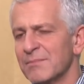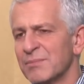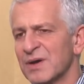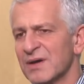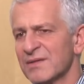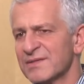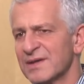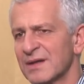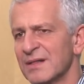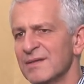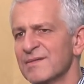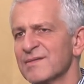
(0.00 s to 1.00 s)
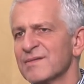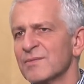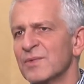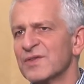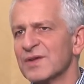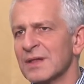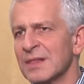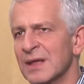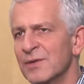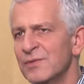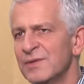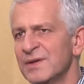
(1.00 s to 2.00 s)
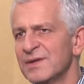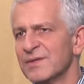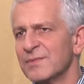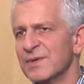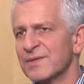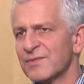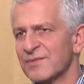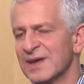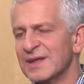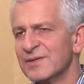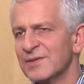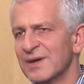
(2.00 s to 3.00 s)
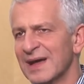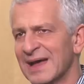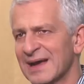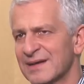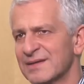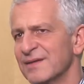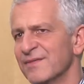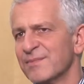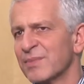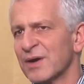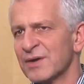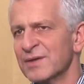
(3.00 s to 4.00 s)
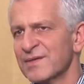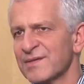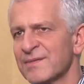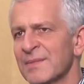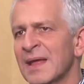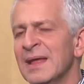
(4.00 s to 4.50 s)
particles which are loaded with radioactive parts,